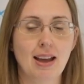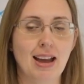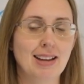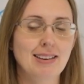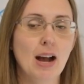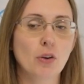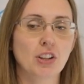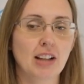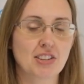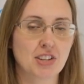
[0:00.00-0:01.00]
And now in the
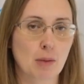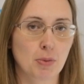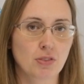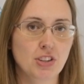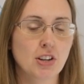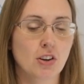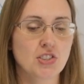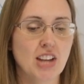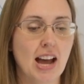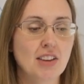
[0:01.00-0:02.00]
last couple of
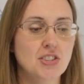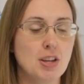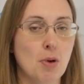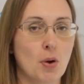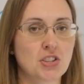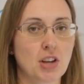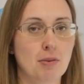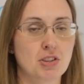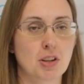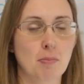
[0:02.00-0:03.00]
years, as SIBO has come
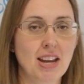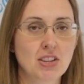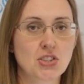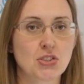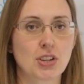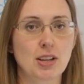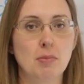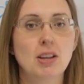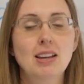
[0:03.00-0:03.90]
into the mainstream